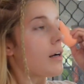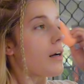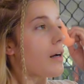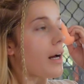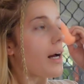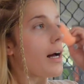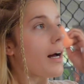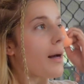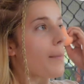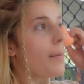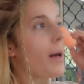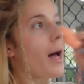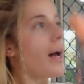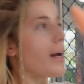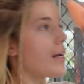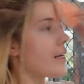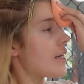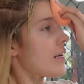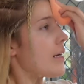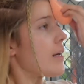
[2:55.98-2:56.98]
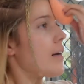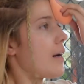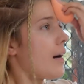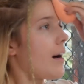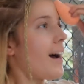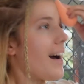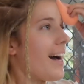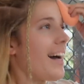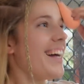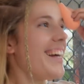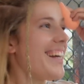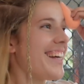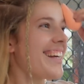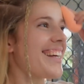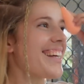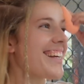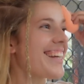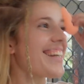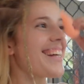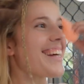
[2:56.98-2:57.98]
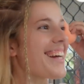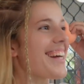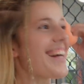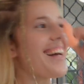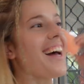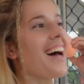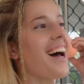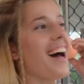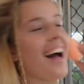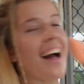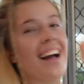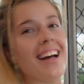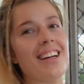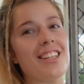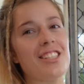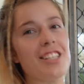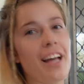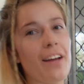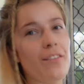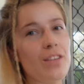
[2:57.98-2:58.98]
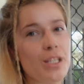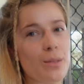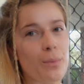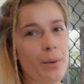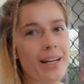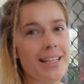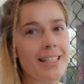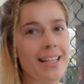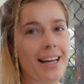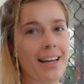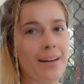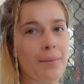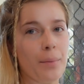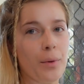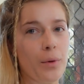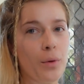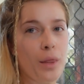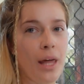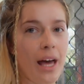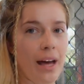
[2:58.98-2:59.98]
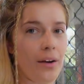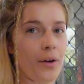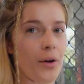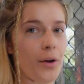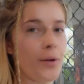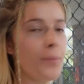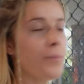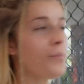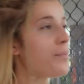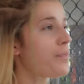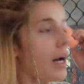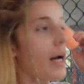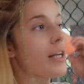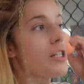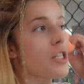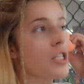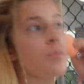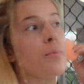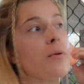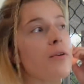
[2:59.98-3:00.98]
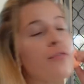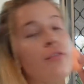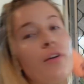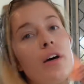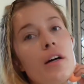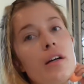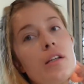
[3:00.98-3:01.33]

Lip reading: I actually have a spray tan booth at home. I just prefer